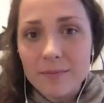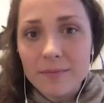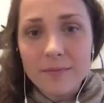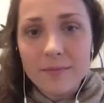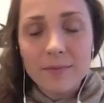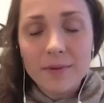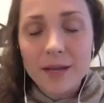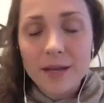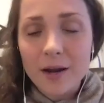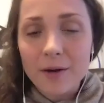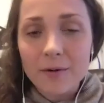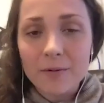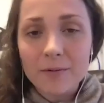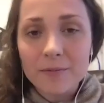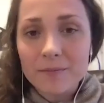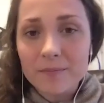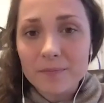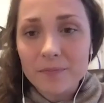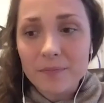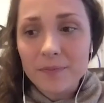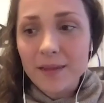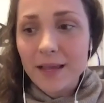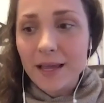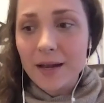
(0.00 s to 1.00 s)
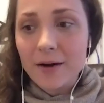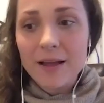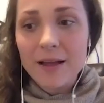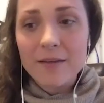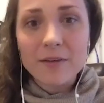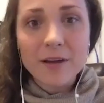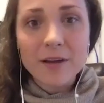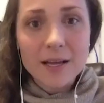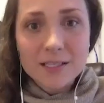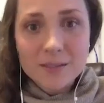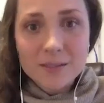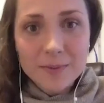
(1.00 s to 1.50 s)
you know, I don't have a
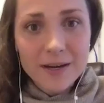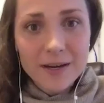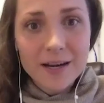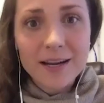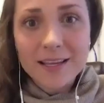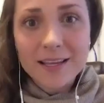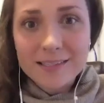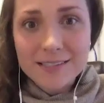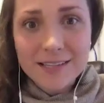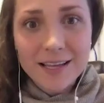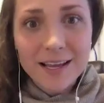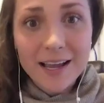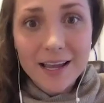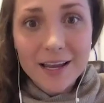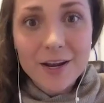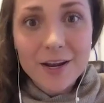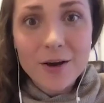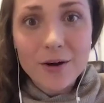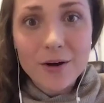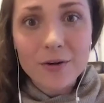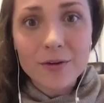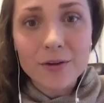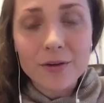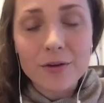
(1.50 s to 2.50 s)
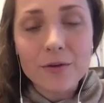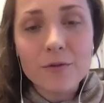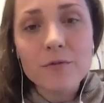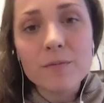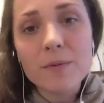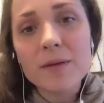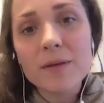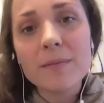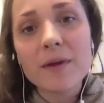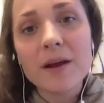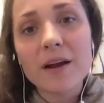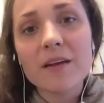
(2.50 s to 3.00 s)
husband. And he's like, I know you've been
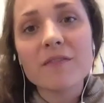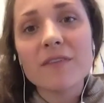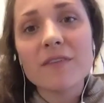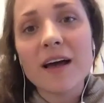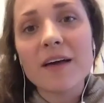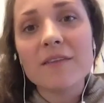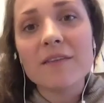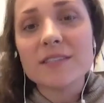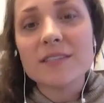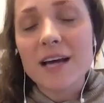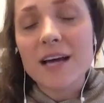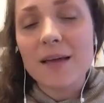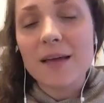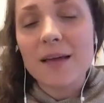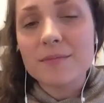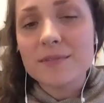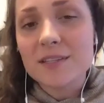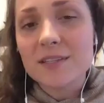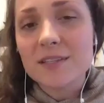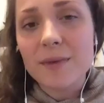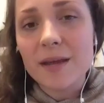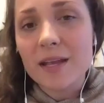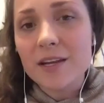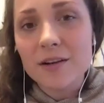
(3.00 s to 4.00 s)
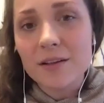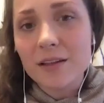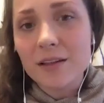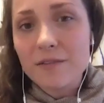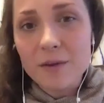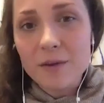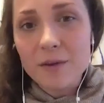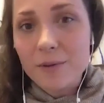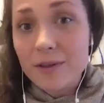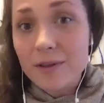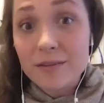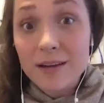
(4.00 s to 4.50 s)
married five times. The man you're living
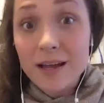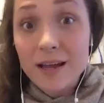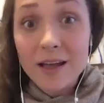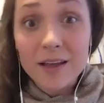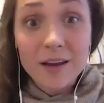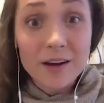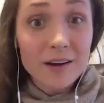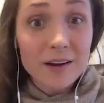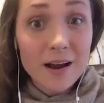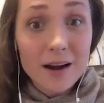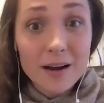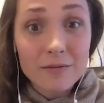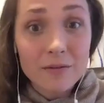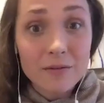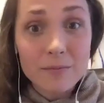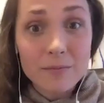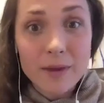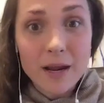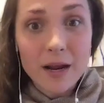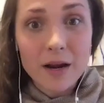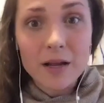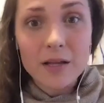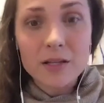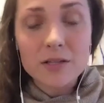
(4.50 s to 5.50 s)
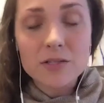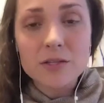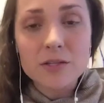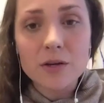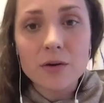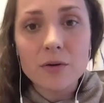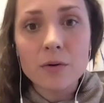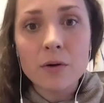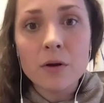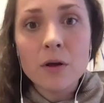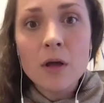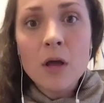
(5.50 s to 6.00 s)
with now, you're not even married to.
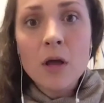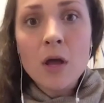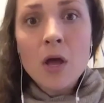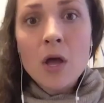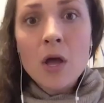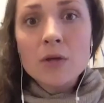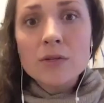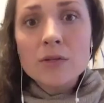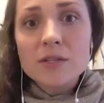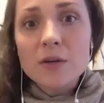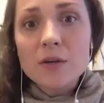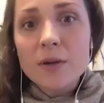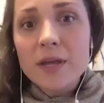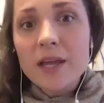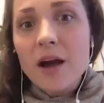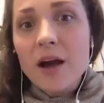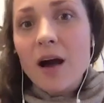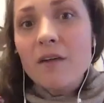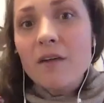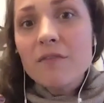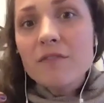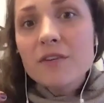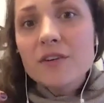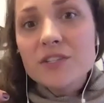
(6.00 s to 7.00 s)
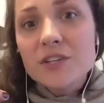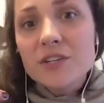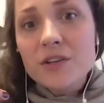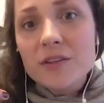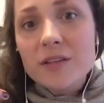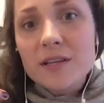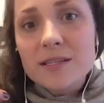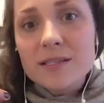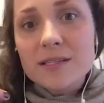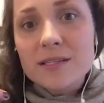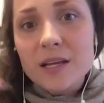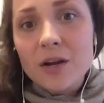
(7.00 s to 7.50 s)
So he offers her
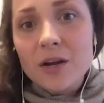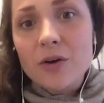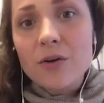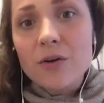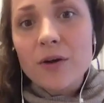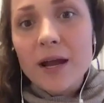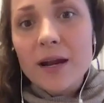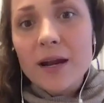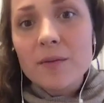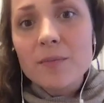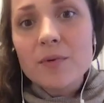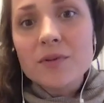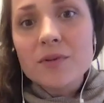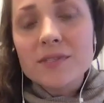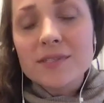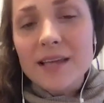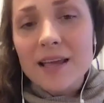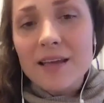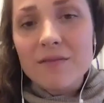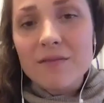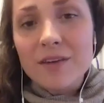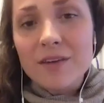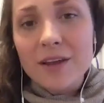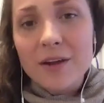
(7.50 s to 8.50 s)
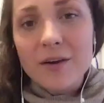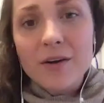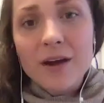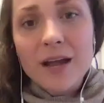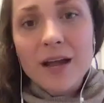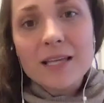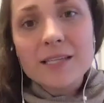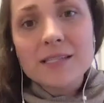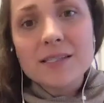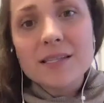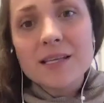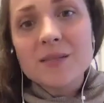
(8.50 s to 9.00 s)
this incredible saving grace,
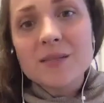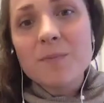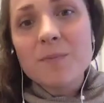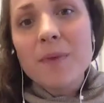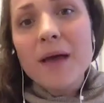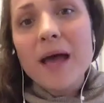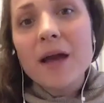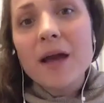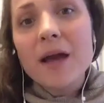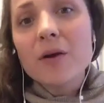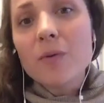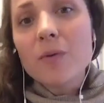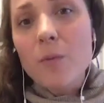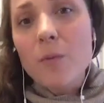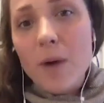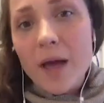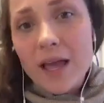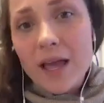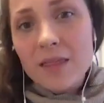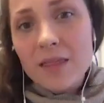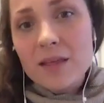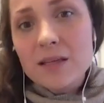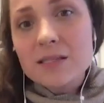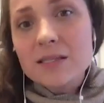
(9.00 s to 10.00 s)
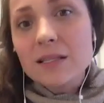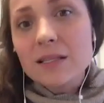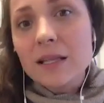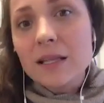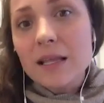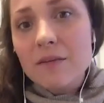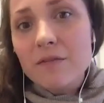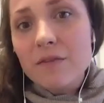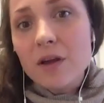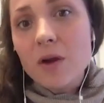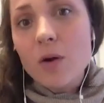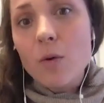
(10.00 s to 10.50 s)
this better way, this
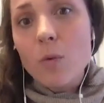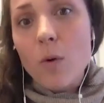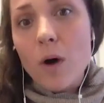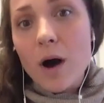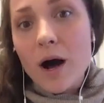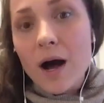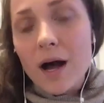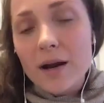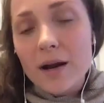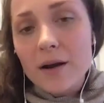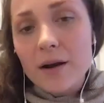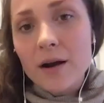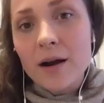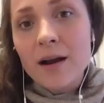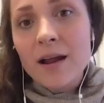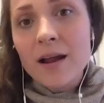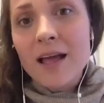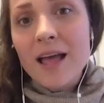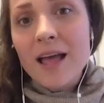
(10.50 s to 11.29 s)
living water.